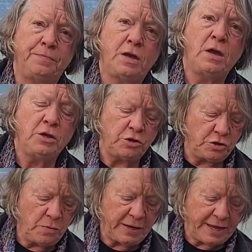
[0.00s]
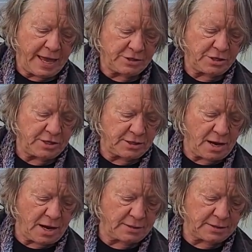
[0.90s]
You do want to catch these guys,
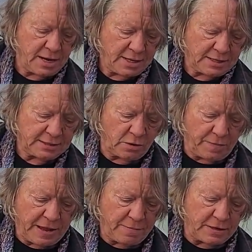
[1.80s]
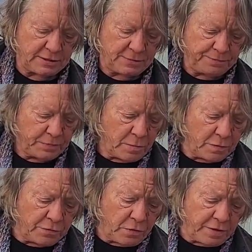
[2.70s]
these little babies, before
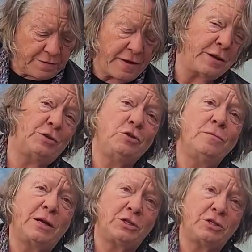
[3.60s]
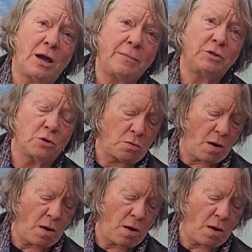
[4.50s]
they've had too much time to grow.